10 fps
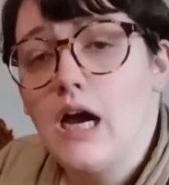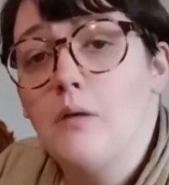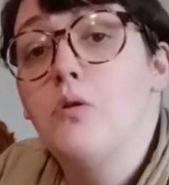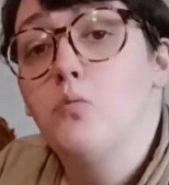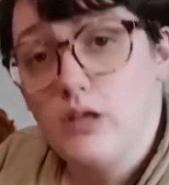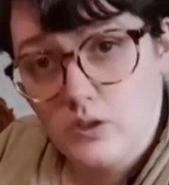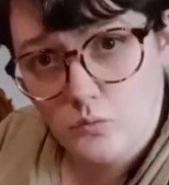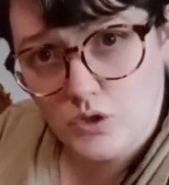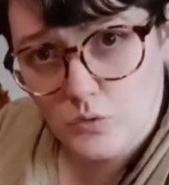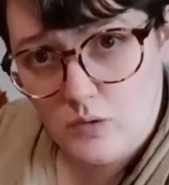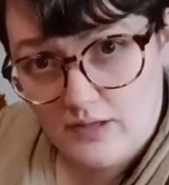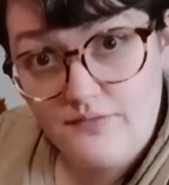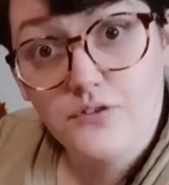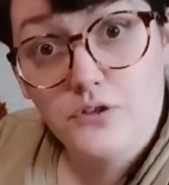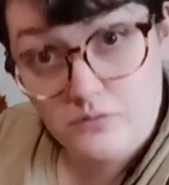Will it work well
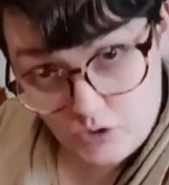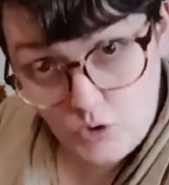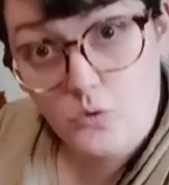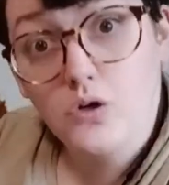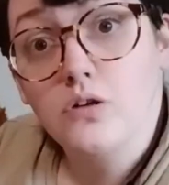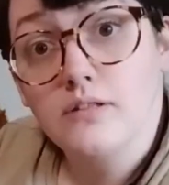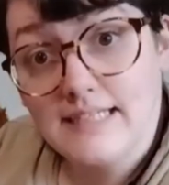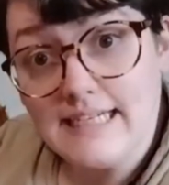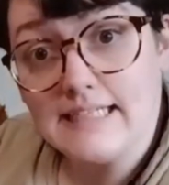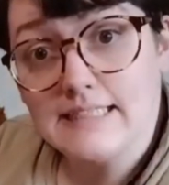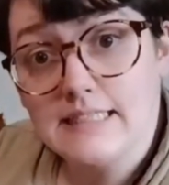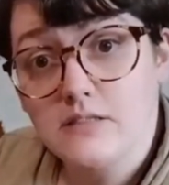for your needs?